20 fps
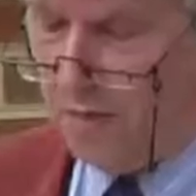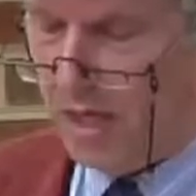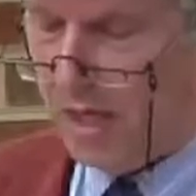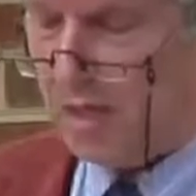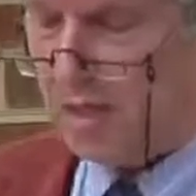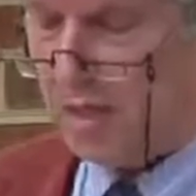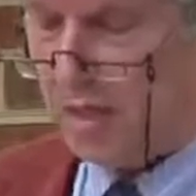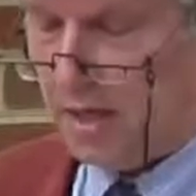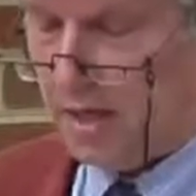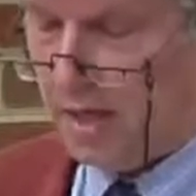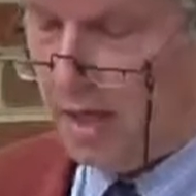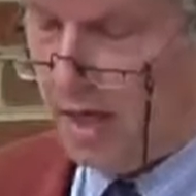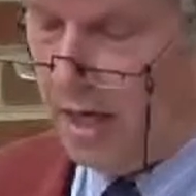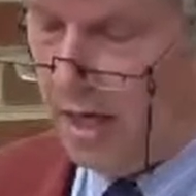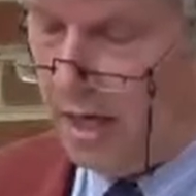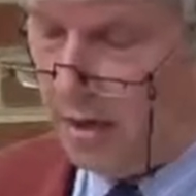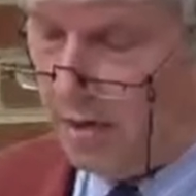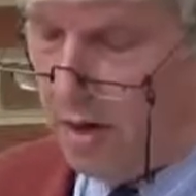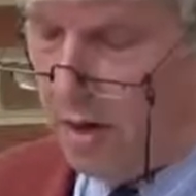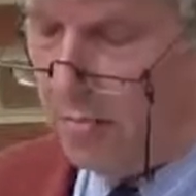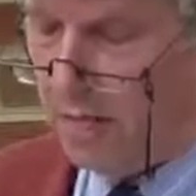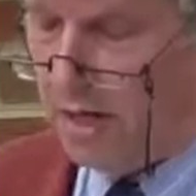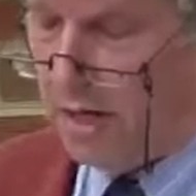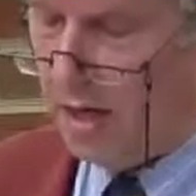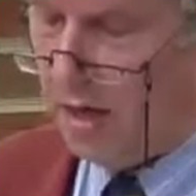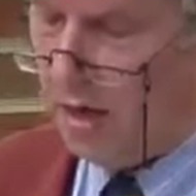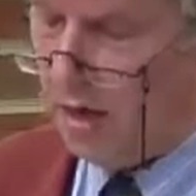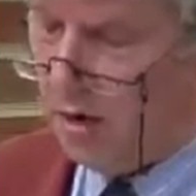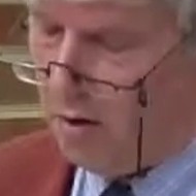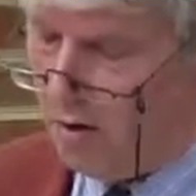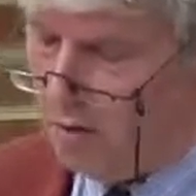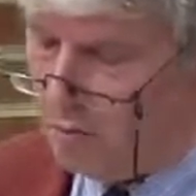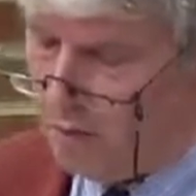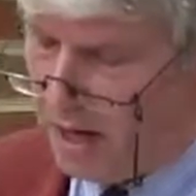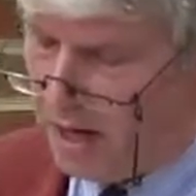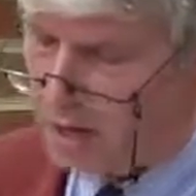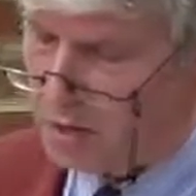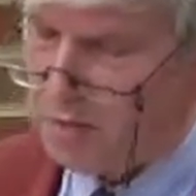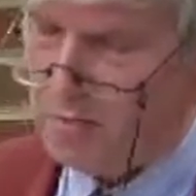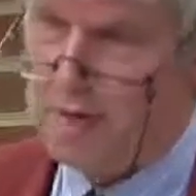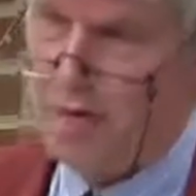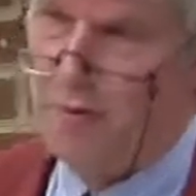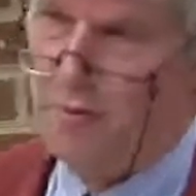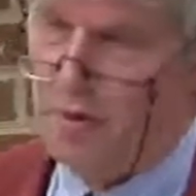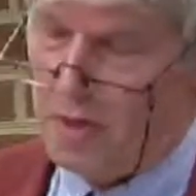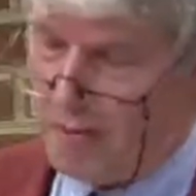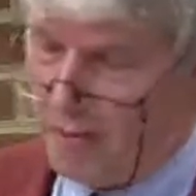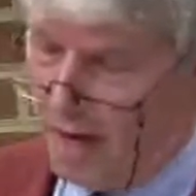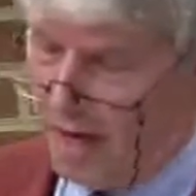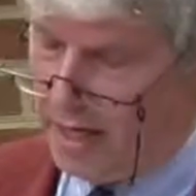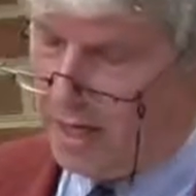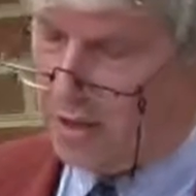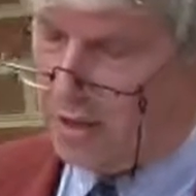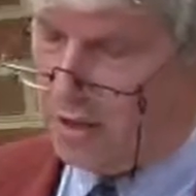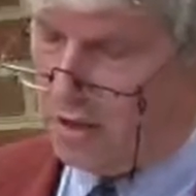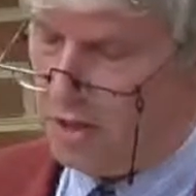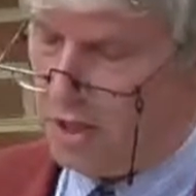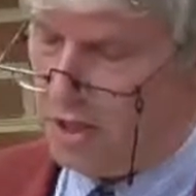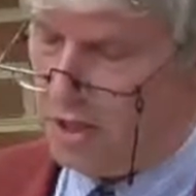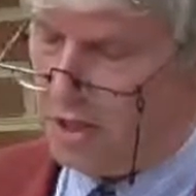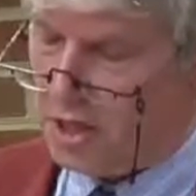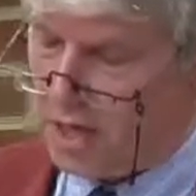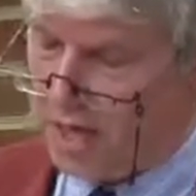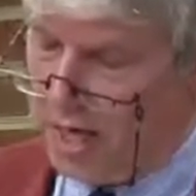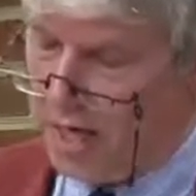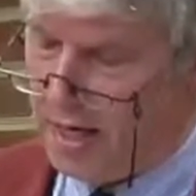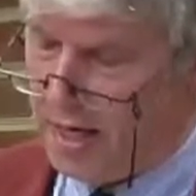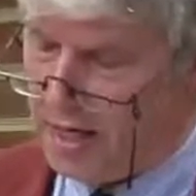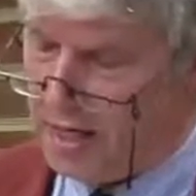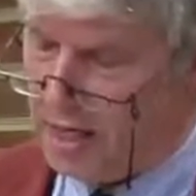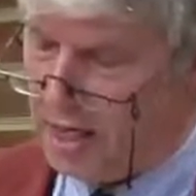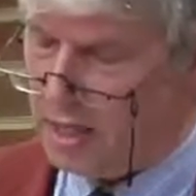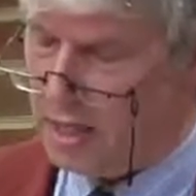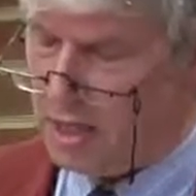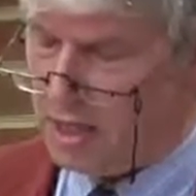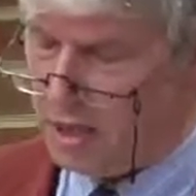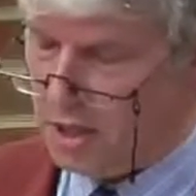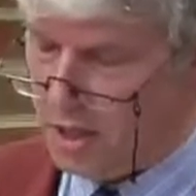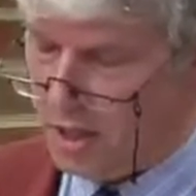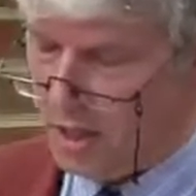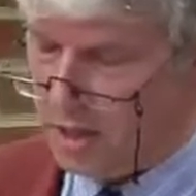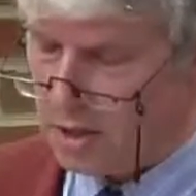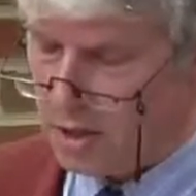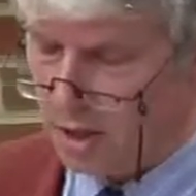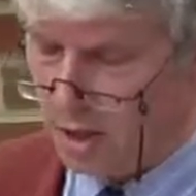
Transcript: mystic Rabi'a of Basra reminds us in saying that she seeks